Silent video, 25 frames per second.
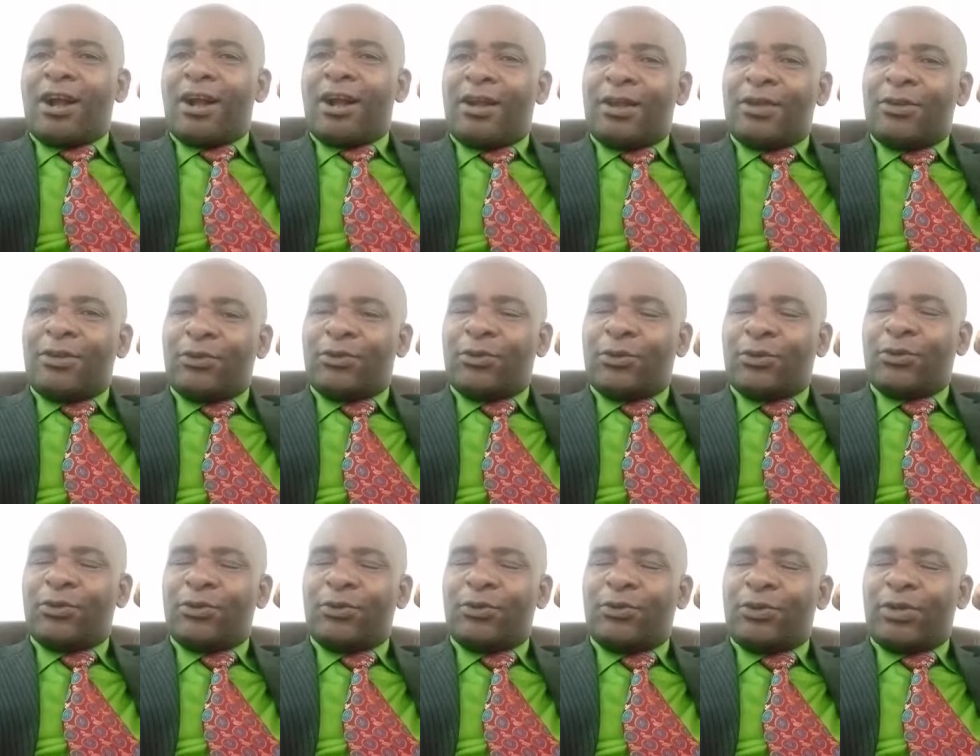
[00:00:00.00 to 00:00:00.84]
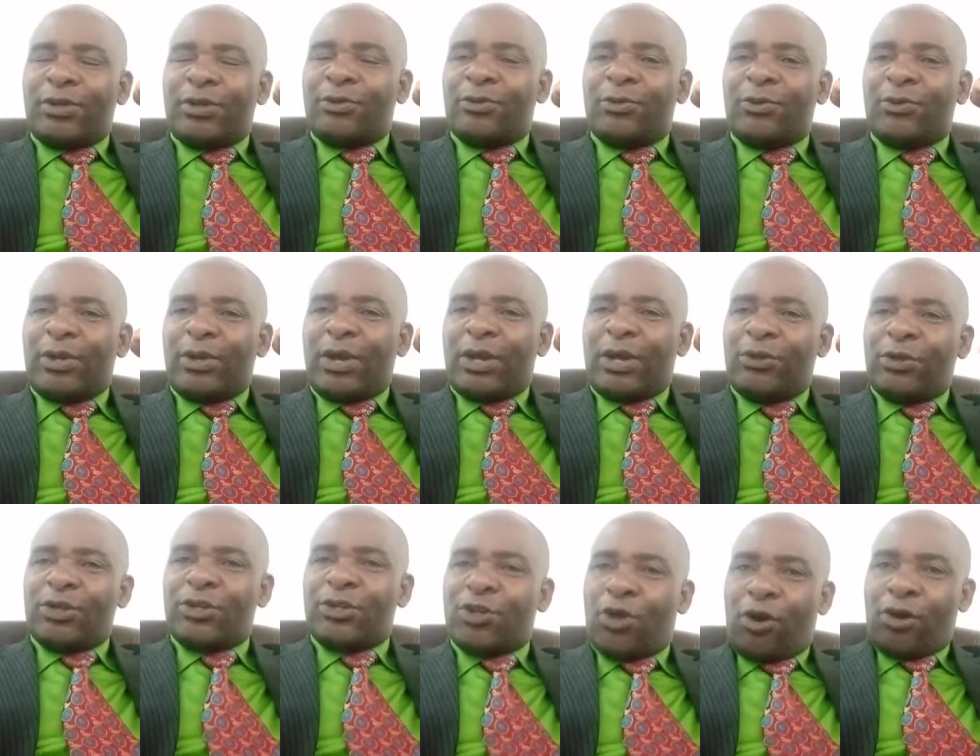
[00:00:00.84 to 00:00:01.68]
you, you, you are
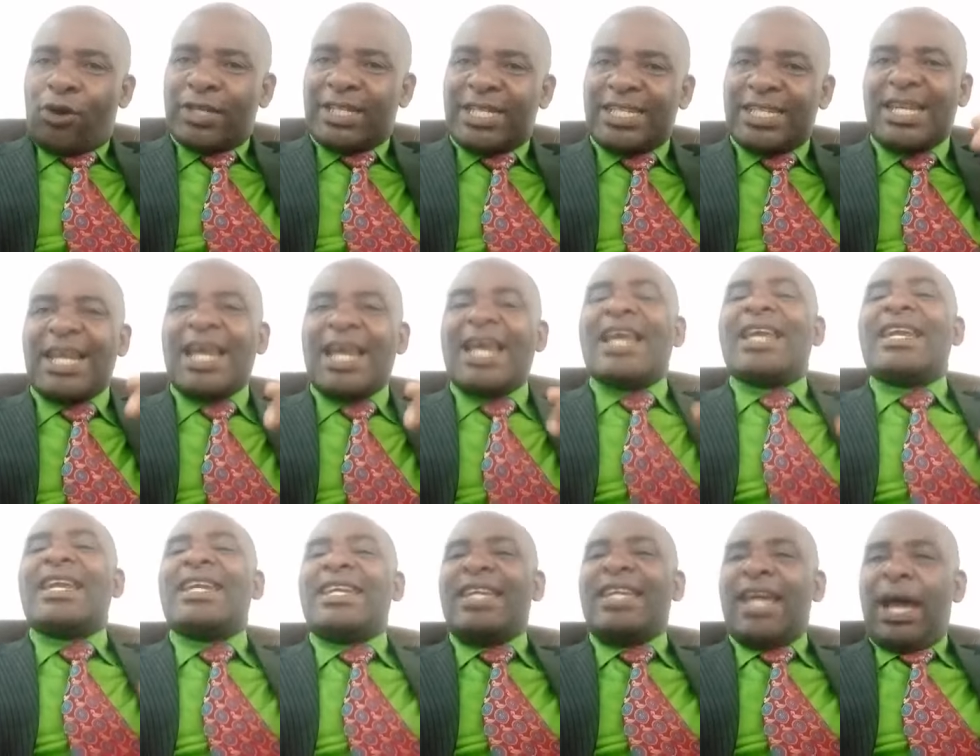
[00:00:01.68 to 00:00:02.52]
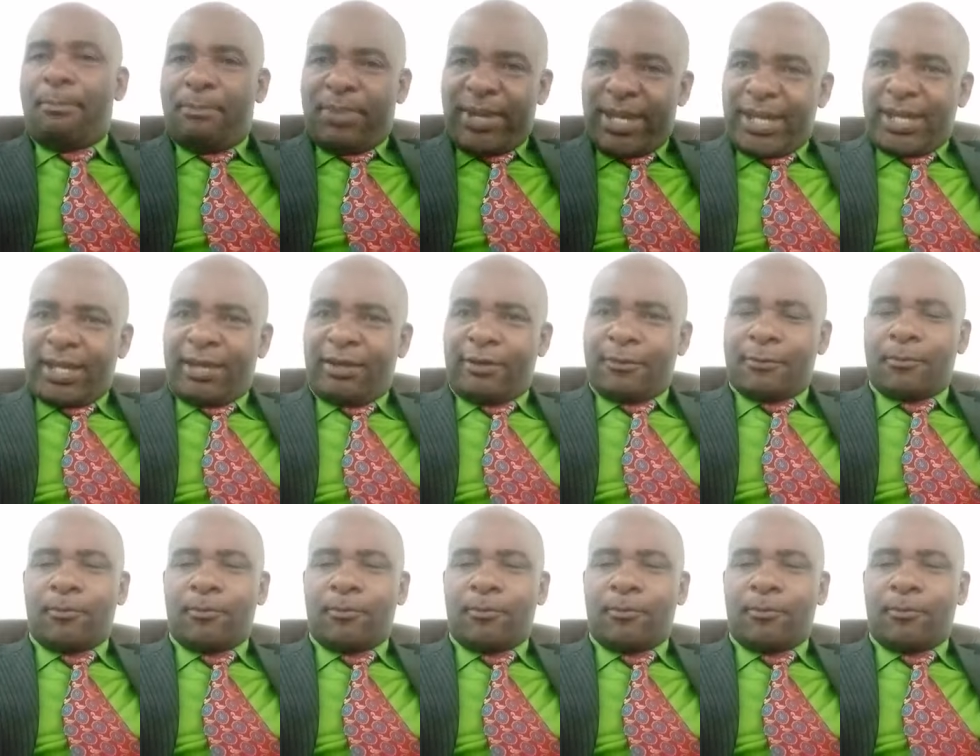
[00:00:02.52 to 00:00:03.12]
not caught napping.